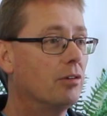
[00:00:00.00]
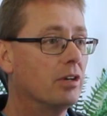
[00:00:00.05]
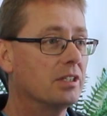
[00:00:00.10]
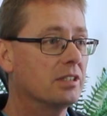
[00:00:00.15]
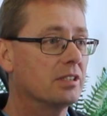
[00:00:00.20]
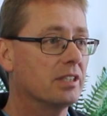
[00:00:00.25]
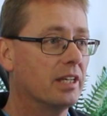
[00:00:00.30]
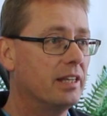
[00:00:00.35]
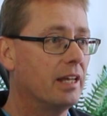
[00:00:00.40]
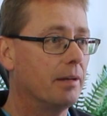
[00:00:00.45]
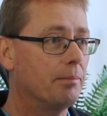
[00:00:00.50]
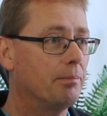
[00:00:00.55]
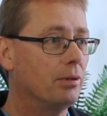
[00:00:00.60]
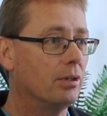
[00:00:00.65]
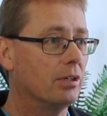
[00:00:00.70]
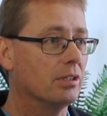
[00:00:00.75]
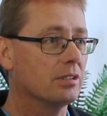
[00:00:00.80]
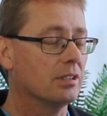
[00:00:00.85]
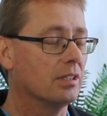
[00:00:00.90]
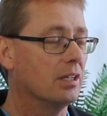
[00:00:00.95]
I see that
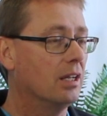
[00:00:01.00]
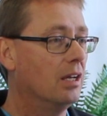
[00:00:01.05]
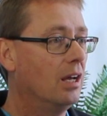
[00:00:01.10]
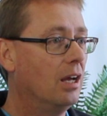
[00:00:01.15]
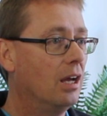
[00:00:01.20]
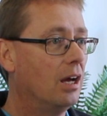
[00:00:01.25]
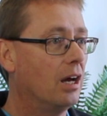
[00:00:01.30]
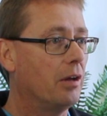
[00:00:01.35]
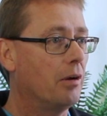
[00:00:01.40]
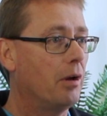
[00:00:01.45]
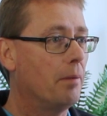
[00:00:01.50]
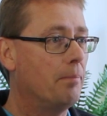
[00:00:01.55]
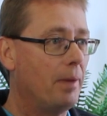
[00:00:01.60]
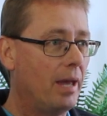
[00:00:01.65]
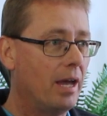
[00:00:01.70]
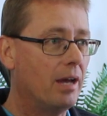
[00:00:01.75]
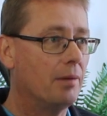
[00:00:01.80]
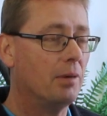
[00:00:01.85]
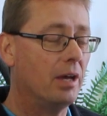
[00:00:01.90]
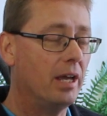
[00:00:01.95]
person, I know I
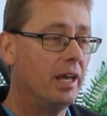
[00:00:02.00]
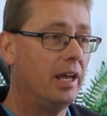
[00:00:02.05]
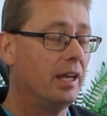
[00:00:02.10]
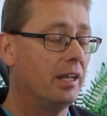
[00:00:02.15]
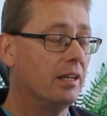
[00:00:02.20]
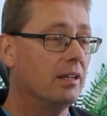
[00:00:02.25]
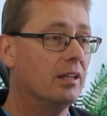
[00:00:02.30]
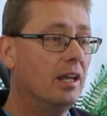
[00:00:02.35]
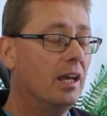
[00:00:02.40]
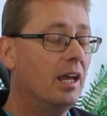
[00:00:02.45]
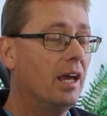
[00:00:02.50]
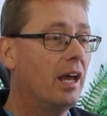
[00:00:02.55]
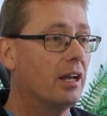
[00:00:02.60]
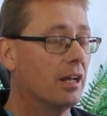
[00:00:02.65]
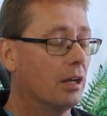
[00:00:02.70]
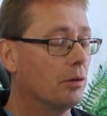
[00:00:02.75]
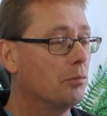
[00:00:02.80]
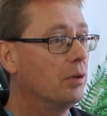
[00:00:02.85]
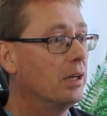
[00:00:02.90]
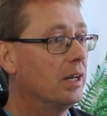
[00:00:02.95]
bow my head
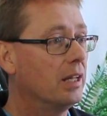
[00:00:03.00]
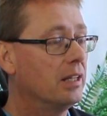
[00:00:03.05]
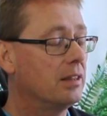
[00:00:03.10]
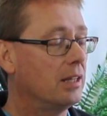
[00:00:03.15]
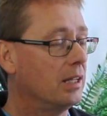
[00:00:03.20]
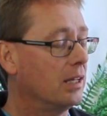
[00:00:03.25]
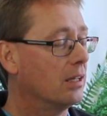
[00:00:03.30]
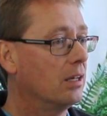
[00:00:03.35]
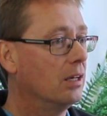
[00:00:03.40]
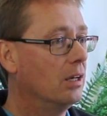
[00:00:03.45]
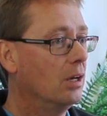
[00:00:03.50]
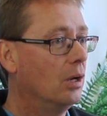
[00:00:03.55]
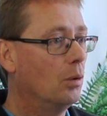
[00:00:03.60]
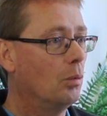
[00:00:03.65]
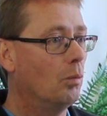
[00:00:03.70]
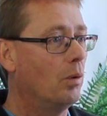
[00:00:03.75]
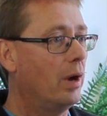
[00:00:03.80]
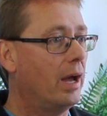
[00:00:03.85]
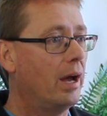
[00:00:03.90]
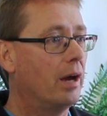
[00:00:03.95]
and I really think,
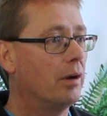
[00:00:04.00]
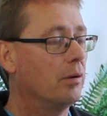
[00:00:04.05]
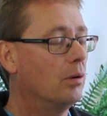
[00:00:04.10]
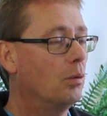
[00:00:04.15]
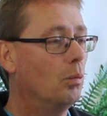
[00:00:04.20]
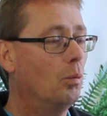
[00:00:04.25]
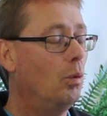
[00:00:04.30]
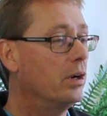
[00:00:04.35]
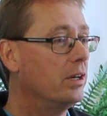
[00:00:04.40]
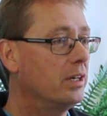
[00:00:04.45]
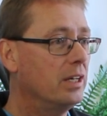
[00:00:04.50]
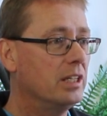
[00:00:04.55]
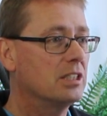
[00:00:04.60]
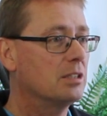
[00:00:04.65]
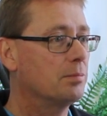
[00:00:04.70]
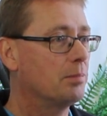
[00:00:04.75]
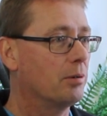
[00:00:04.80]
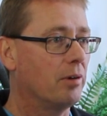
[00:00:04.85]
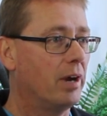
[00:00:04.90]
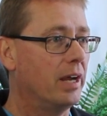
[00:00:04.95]
wow, what an
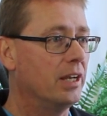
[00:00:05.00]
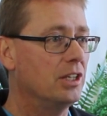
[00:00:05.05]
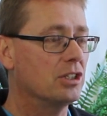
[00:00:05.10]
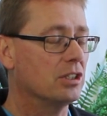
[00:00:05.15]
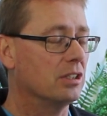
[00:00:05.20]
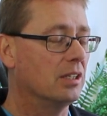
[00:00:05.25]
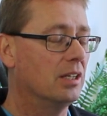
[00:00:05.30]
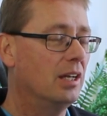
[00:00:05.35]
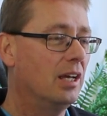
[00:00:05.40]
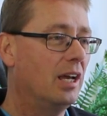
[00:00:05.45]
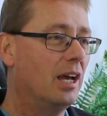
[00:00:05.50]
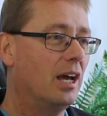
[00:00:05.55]
inspiration.